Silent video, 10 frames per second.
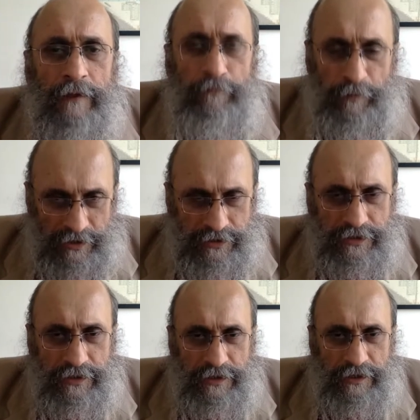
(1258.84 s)
But
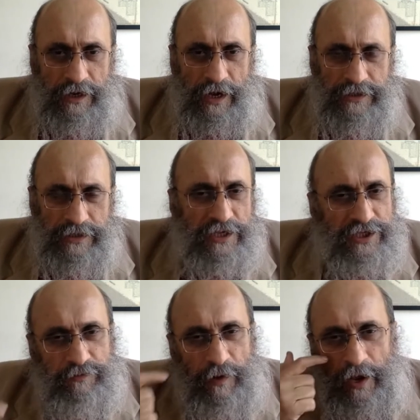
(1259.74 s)
I think that
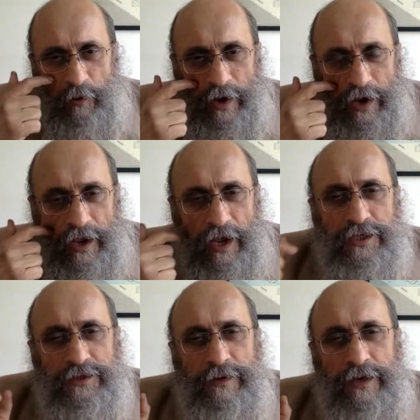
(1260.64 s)
spyware
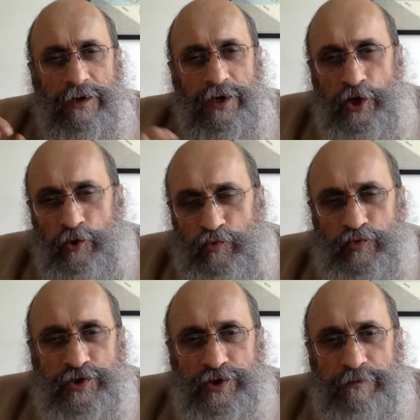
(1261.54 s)
has been
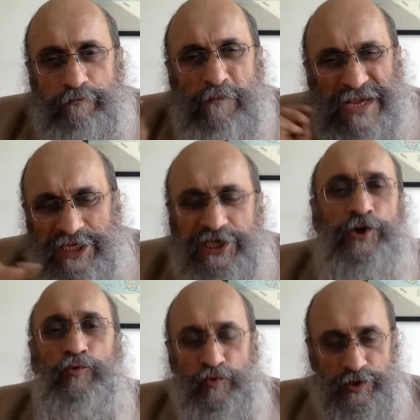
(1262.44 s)
used,
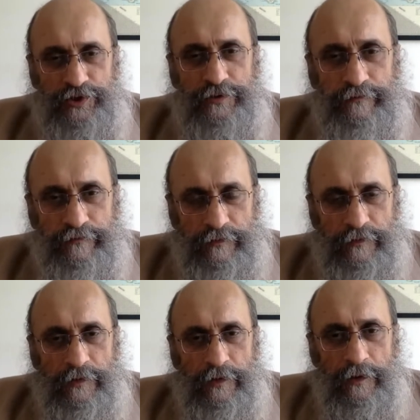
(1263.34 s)
misused
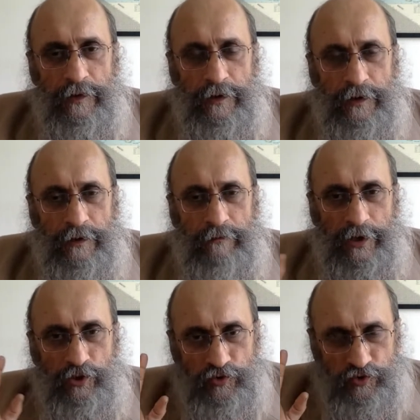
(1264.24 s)

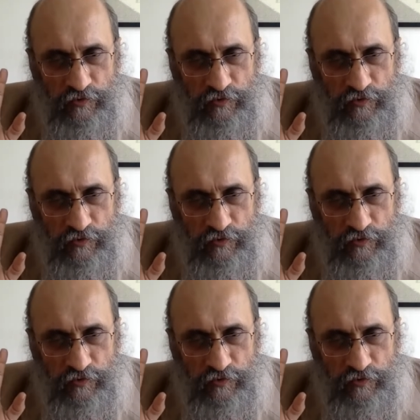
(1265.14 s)
by those